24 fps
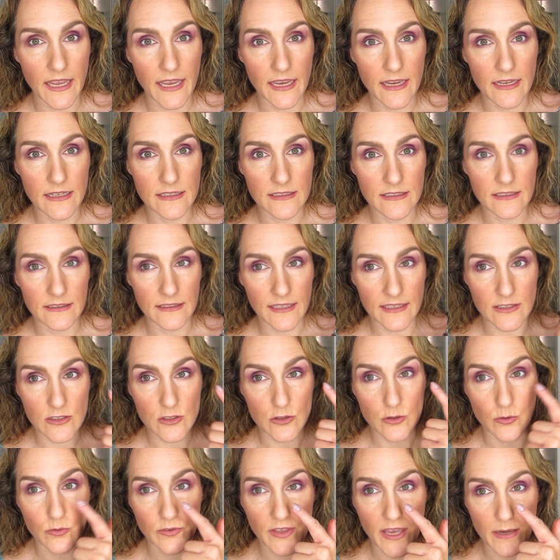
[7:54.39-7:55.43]
and let's
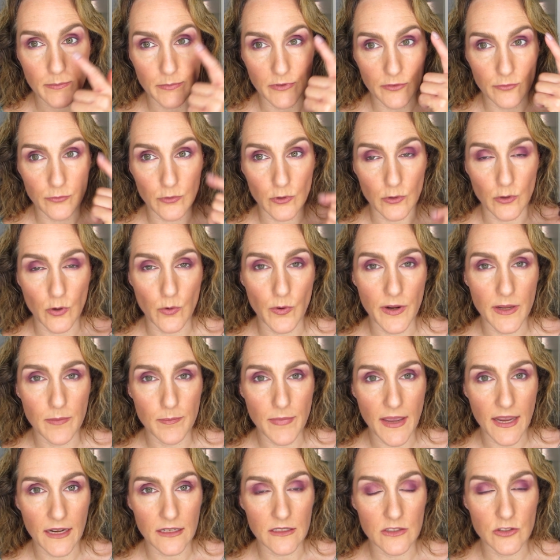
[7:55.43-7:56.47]
do that before going
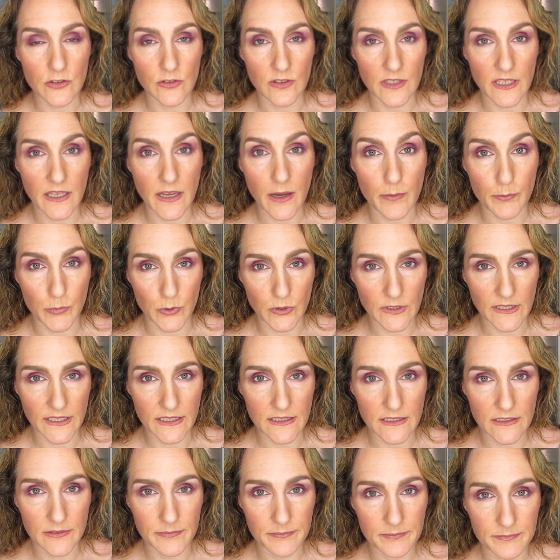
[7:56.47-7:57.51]
back to the upper
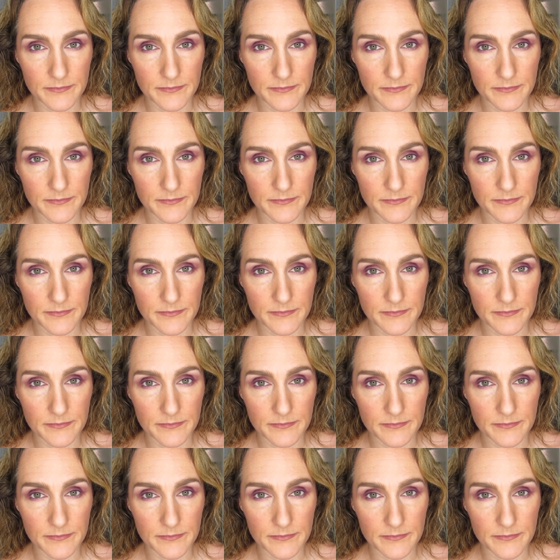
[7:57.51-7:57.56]
lid.